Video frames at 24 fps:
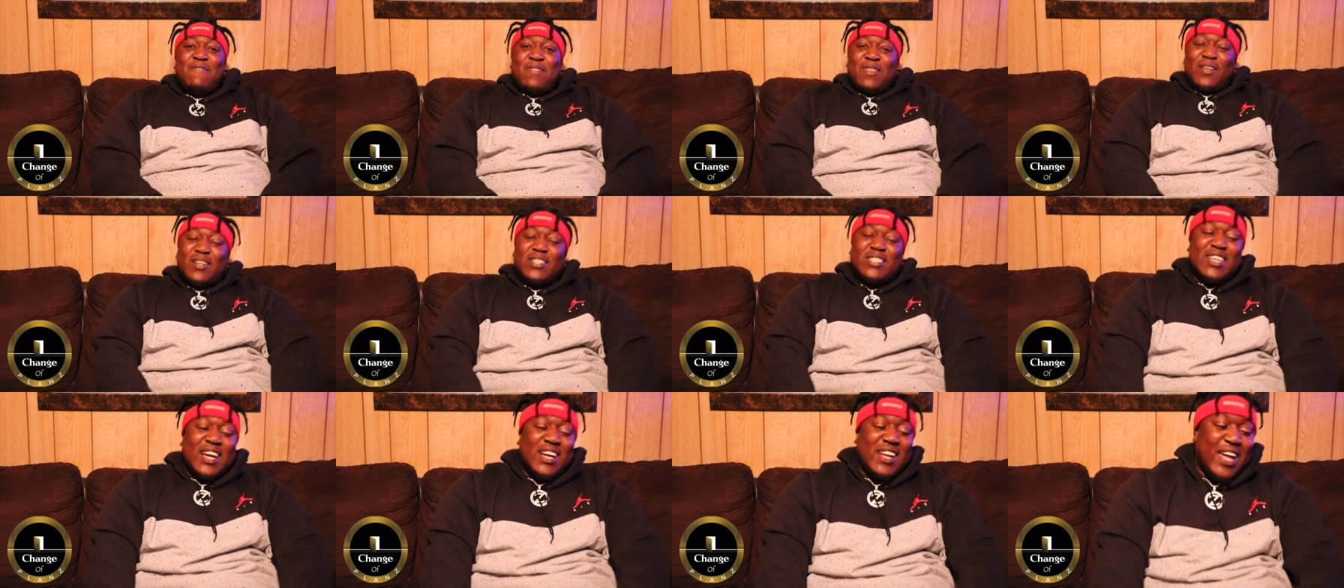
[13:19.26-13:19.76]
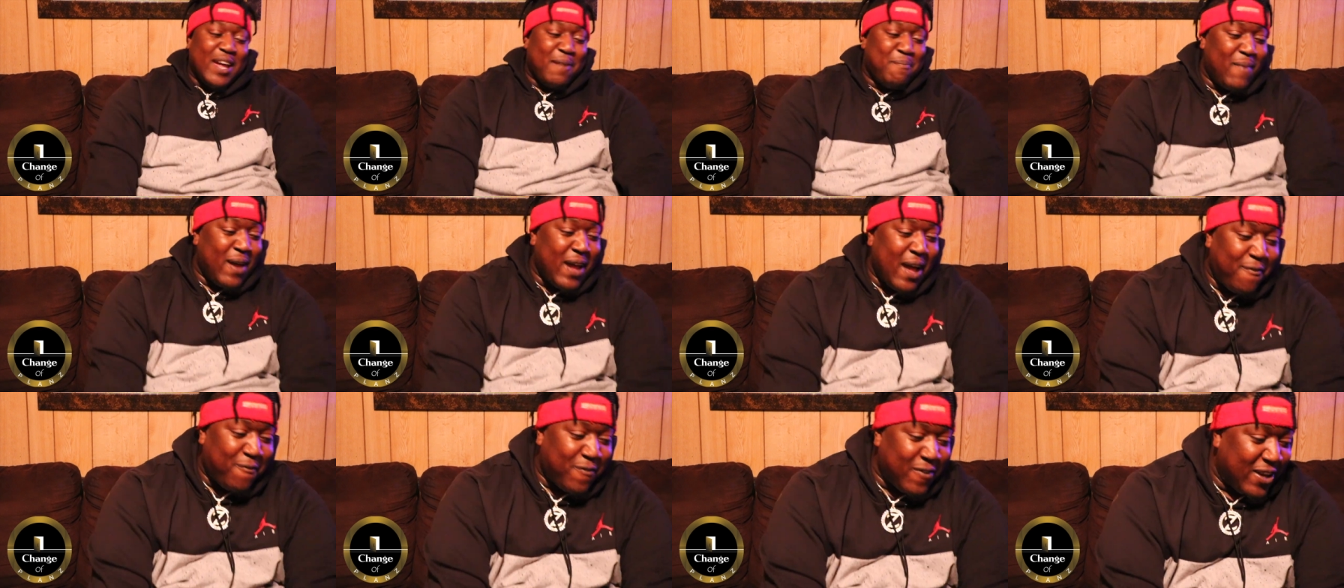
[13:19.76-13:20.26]
So she was like,
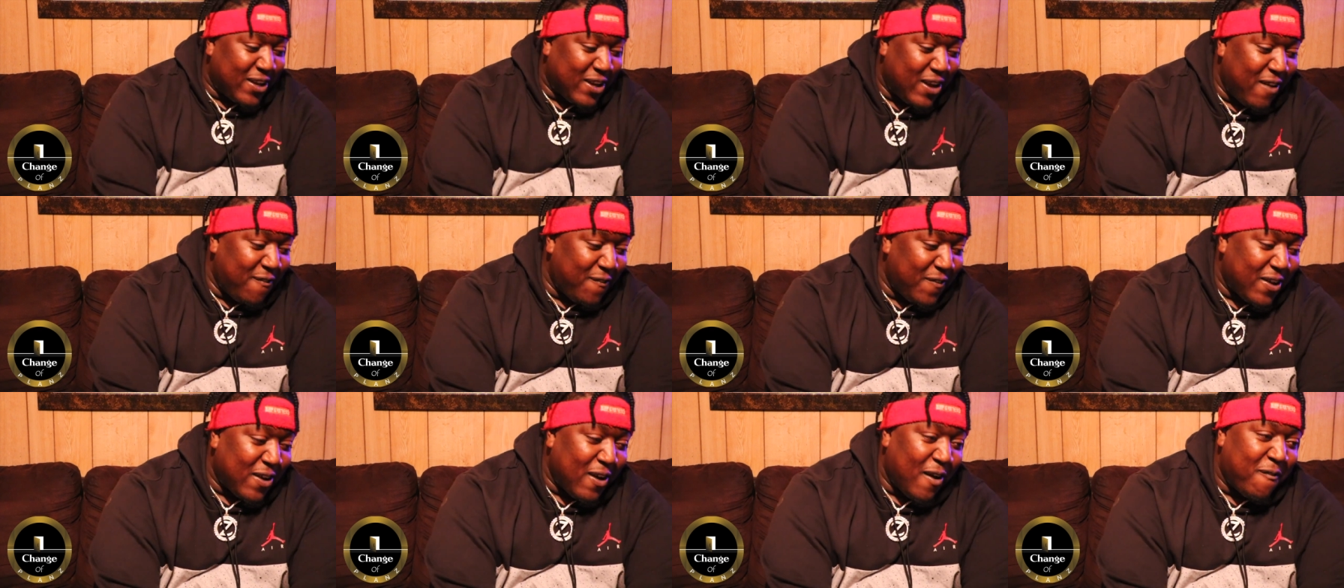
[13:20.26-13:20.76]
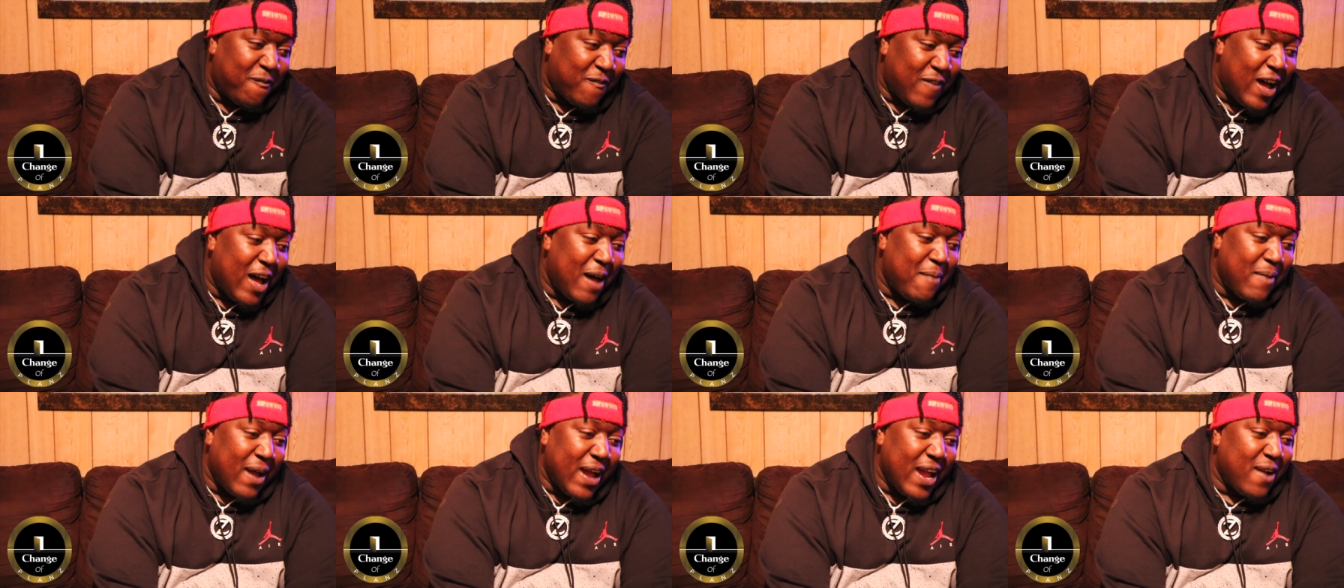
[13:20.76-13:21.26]
man, I'm finna go, I'm finna go
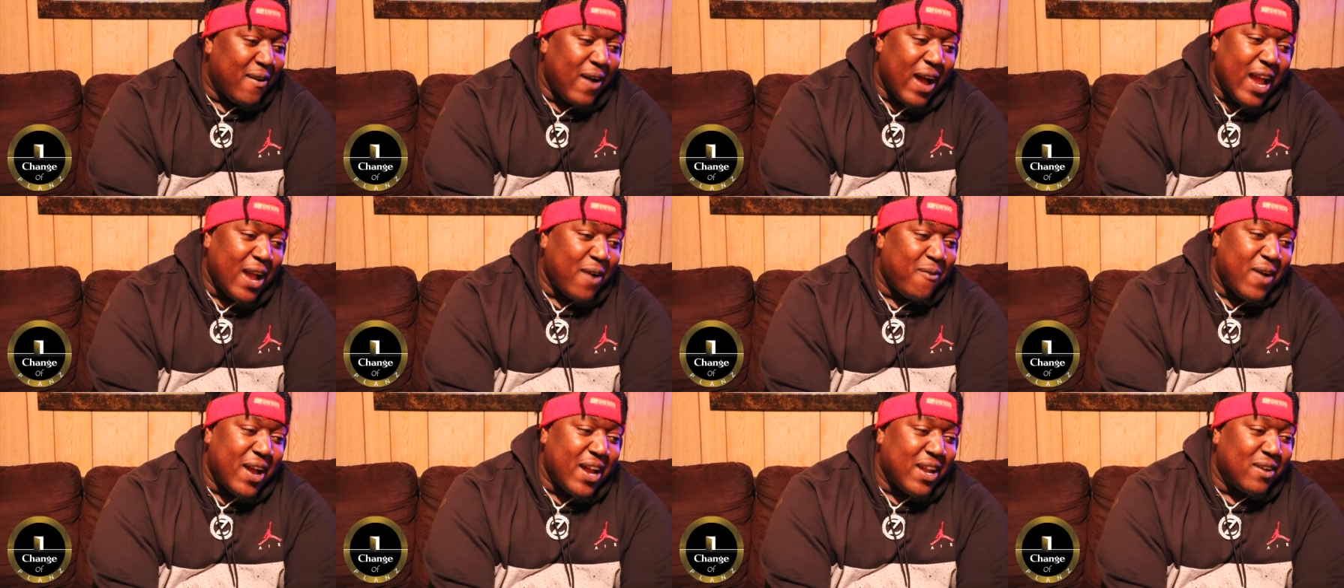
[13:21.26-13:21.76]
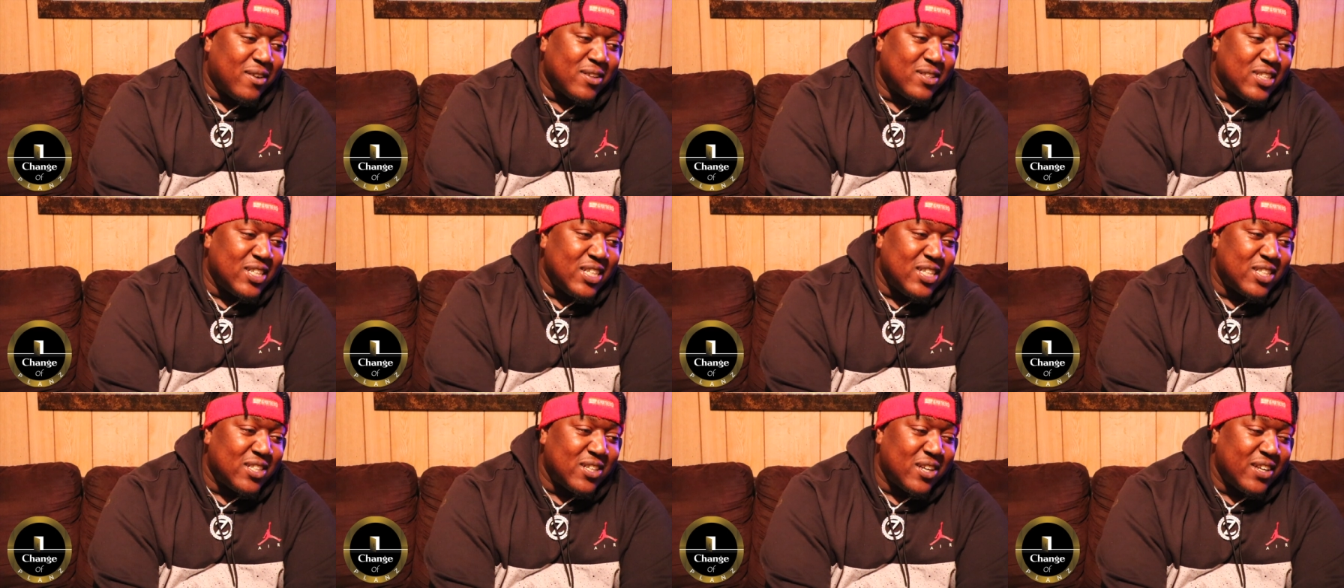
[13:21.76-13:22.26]
find. Man, I ain't, I ain't wearing no
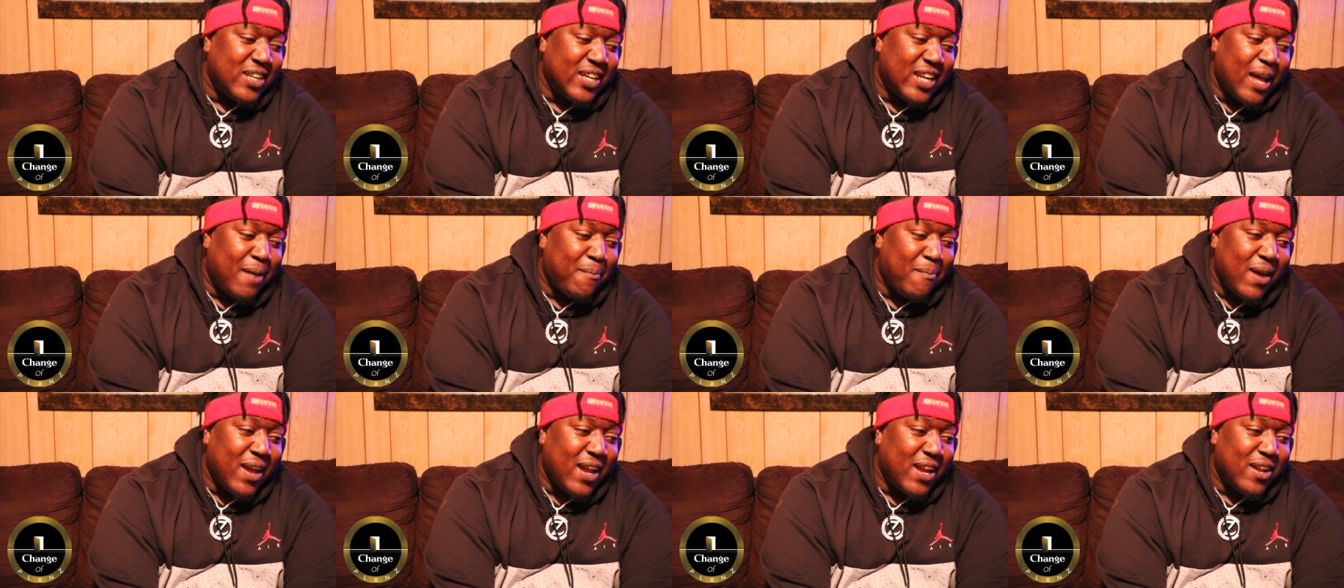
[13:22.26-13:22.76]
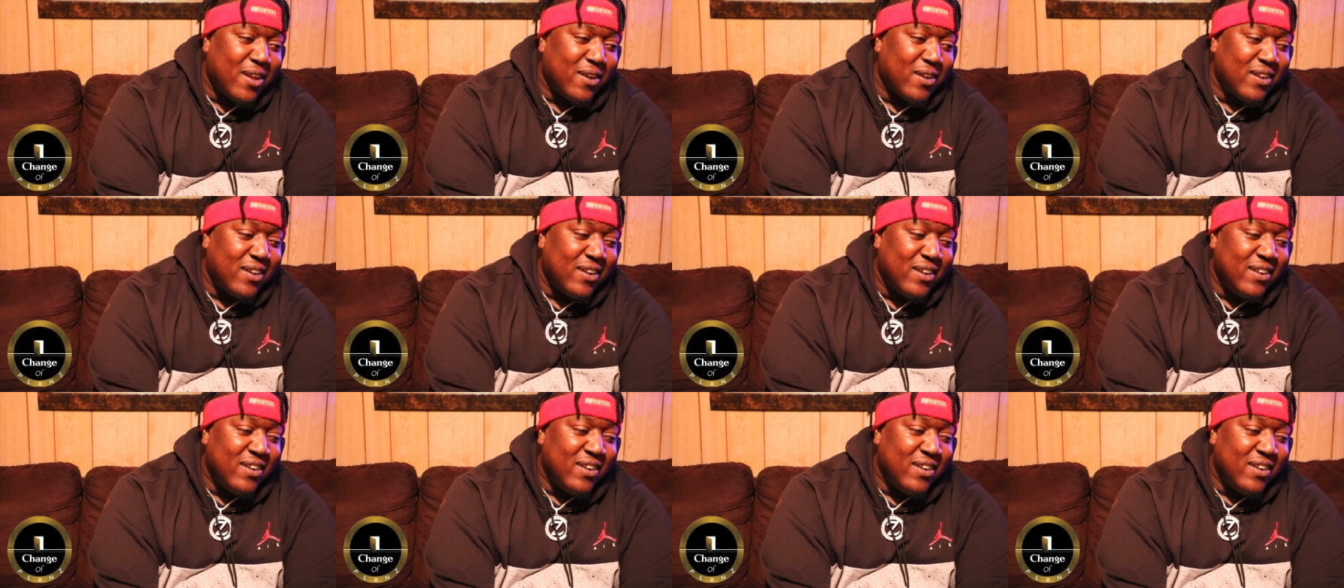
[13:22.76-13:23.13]
T-shirt that I made up.